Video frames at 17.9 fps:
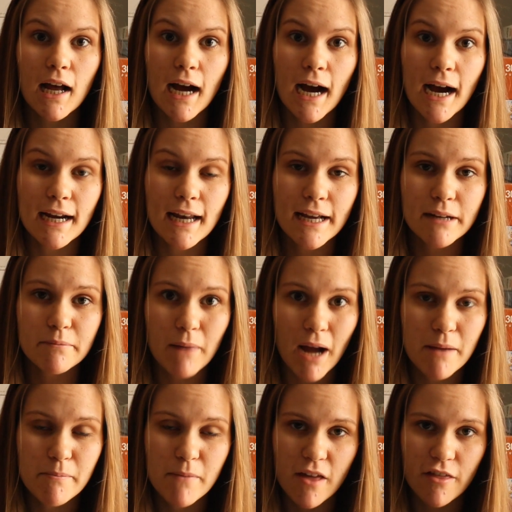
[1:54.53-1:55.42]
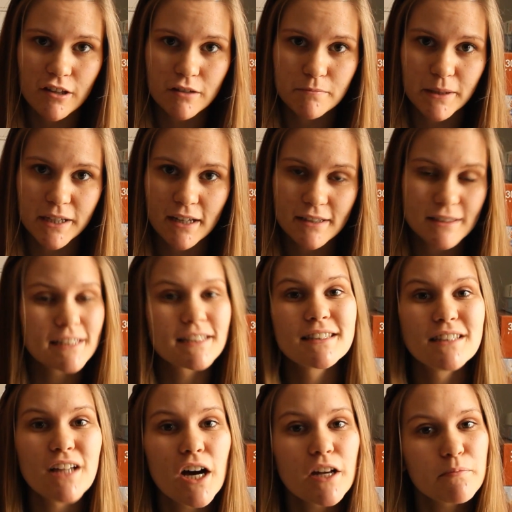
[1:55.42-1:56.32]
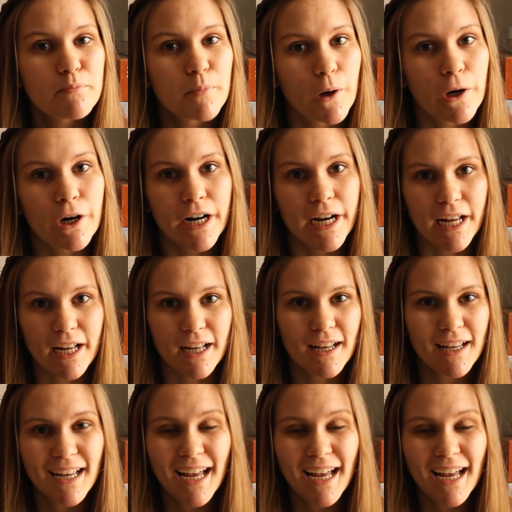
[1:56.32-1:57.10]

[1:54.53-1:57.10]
I like my method because it's not boring.